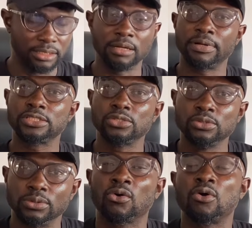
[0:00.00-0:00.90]
Number
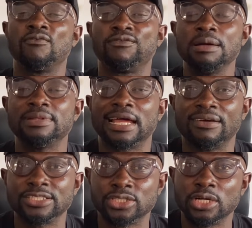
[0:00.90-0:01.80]
2, confirm
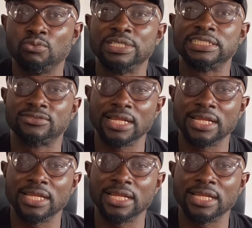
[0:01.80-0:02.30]
direction with